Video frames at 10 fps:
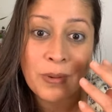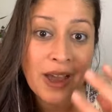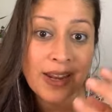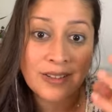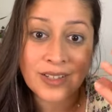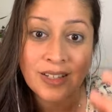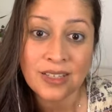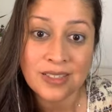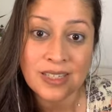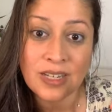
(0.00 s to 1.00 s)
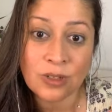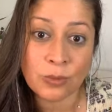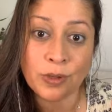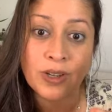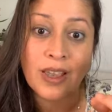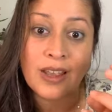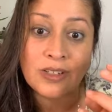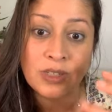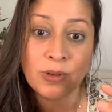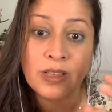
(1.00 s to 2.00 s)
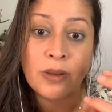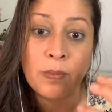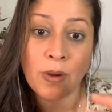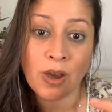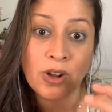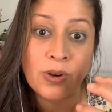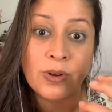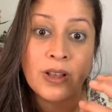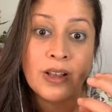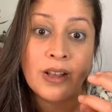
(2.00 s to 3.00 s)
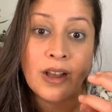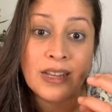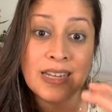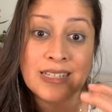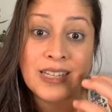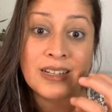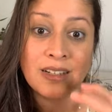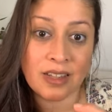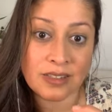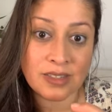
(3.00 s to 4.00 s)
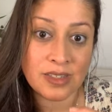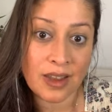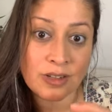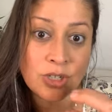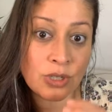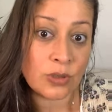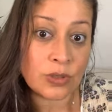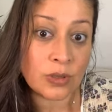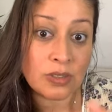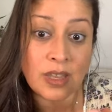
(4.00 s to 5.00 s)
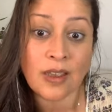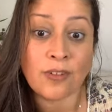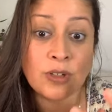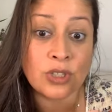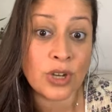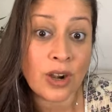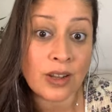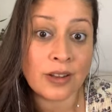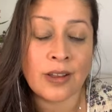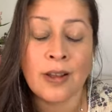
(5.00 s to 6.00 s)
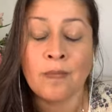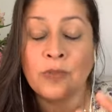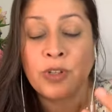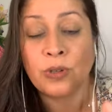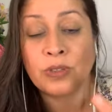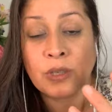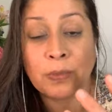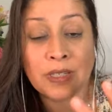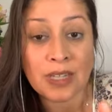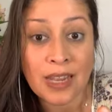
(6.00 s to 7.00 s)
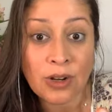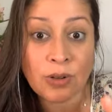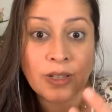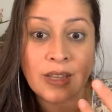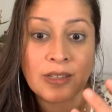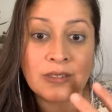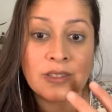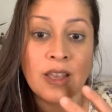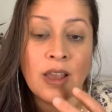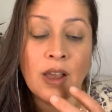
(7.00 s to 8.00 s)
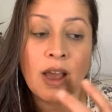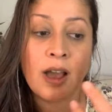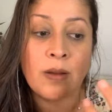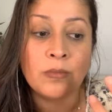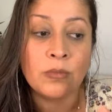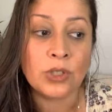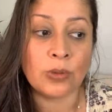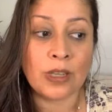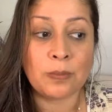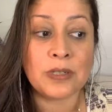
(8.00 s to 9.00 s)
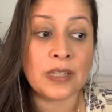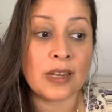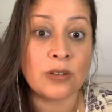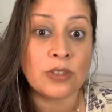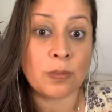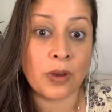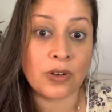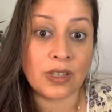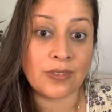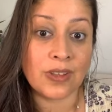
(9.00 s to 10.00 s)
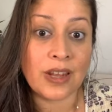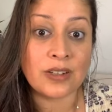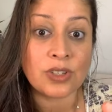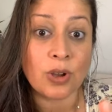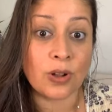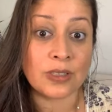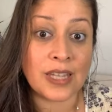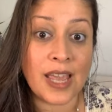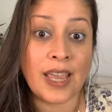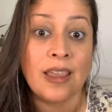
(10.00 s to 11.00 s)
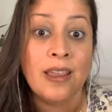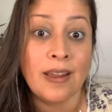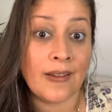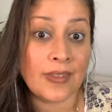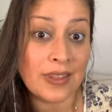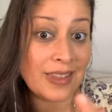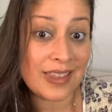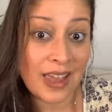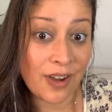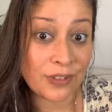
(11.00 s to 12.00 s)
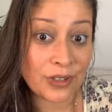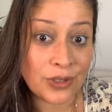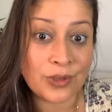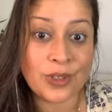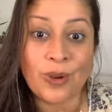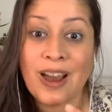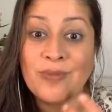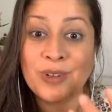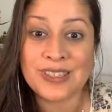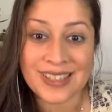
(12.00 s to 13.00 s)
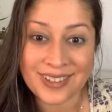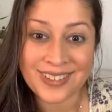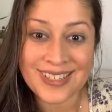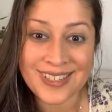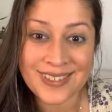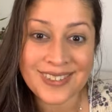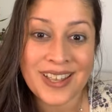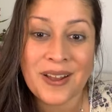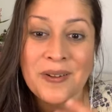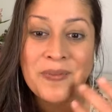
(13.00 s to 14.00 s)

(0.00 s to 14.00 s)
buying the Cleanse to Heal book and doing the mono eating cleanse and choose, say, if you're starting, choose the potato cleanse. Um, you eat potatoes and butterleaf lettuce all day. And then in the afternoon, you have more celery juice